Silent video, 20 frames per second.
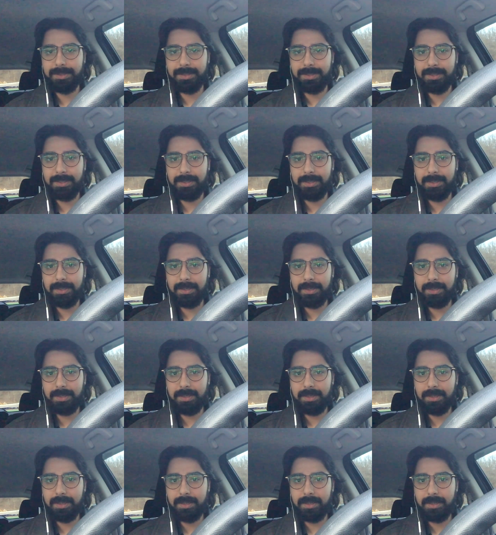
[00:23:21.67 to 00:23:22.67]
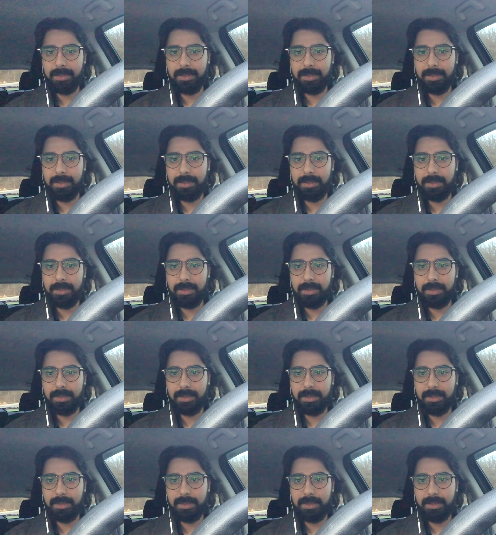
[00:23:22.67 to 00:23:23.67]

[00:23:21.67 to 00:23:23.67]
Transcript: No one is speaking in this clip.